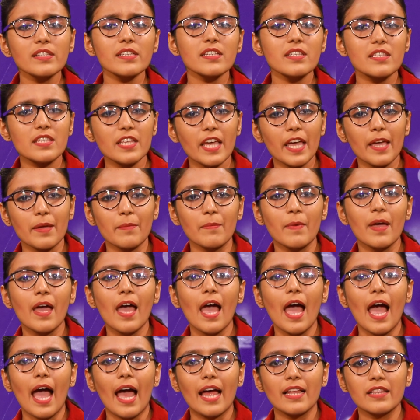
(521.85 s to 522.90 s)
the same,
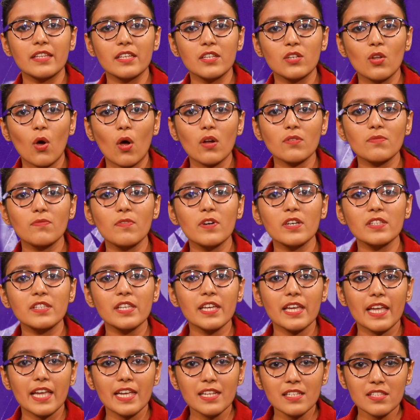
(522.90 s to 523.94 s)
and the
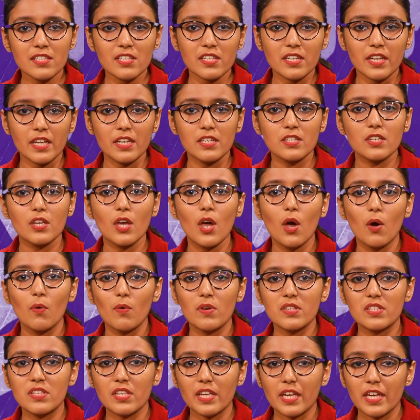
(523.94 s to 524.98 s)
noteworthy incident
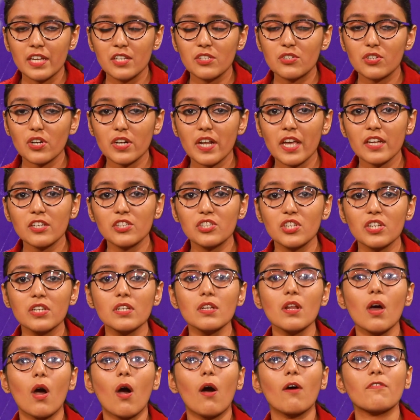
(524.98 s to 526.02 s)
was the introduction
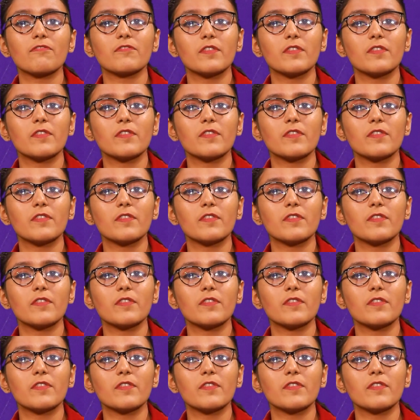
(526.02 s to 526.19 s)
of